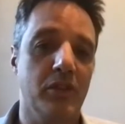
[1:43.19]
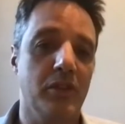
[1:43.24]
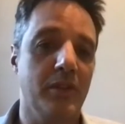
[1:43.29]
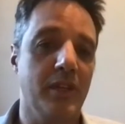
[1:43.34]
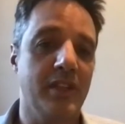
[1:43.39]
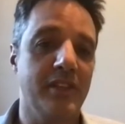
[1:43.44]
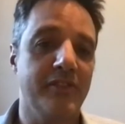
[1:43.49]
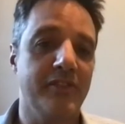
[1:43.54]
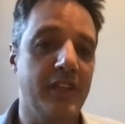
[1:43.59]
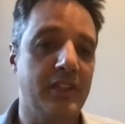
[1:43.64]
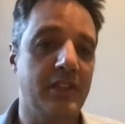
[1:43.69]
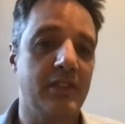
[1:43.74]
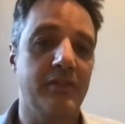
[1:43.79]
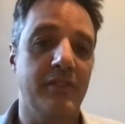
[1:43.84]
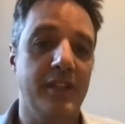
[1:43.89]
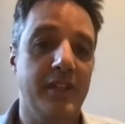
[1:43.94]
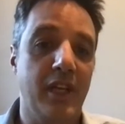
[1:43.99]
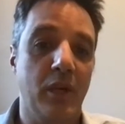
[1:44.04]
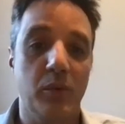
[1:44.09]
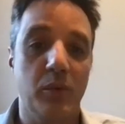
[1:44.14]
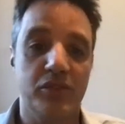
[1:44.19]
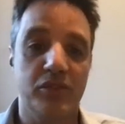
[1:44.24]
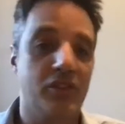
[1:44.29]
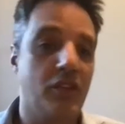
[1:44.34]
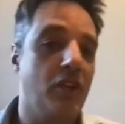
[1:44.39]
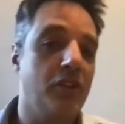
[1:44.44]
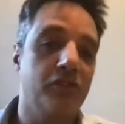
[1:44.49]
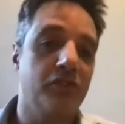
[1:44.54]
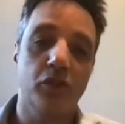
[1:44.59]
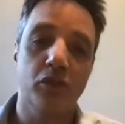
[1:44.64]
and effectively they will just go
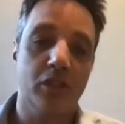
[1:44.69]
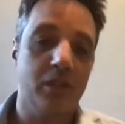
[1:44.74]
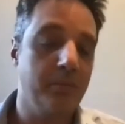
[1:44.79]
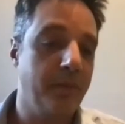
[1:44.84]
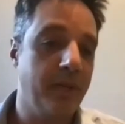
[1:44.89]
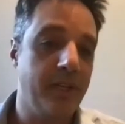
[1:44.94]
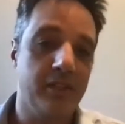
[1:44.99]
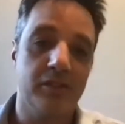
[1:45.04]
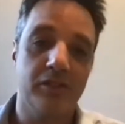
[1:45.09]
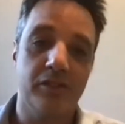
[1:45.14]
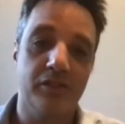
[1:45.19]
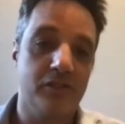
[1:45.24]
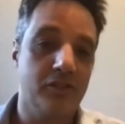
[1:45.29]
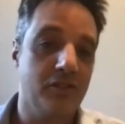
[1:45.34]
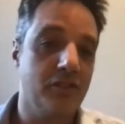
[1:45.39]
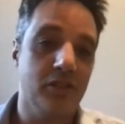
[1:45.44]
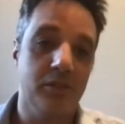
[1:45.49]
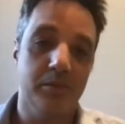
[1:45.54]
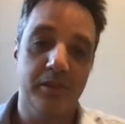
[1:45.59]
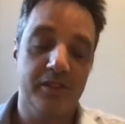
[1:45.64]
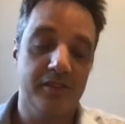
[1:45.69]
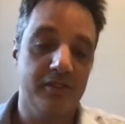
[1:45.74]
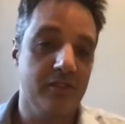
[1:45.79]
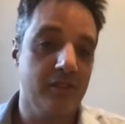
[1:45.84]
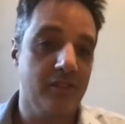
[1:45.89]
to your competitors to do business.